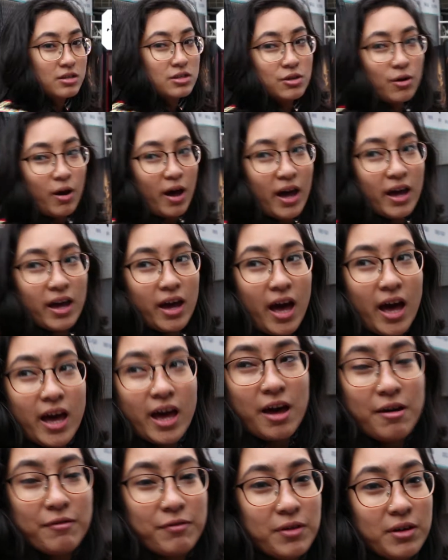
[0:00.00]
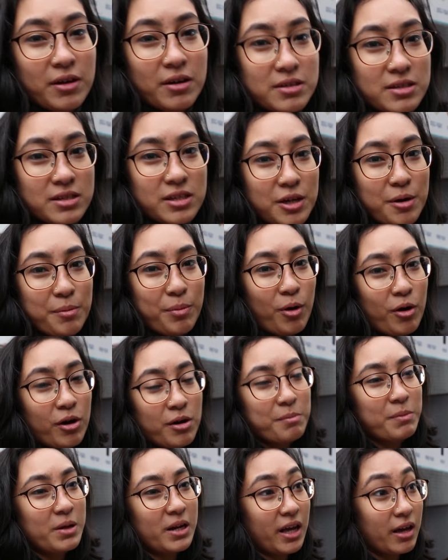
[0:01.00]
So I, I have a
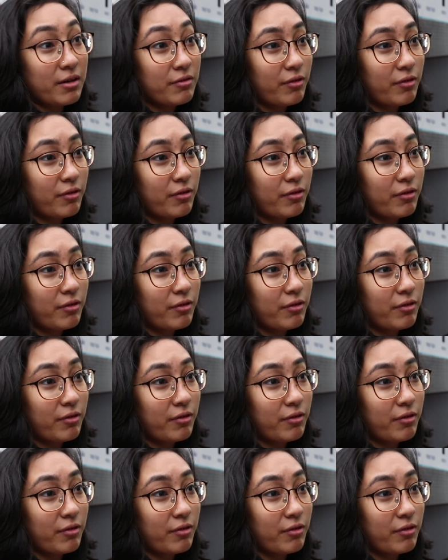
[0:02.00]
Singaporean Malay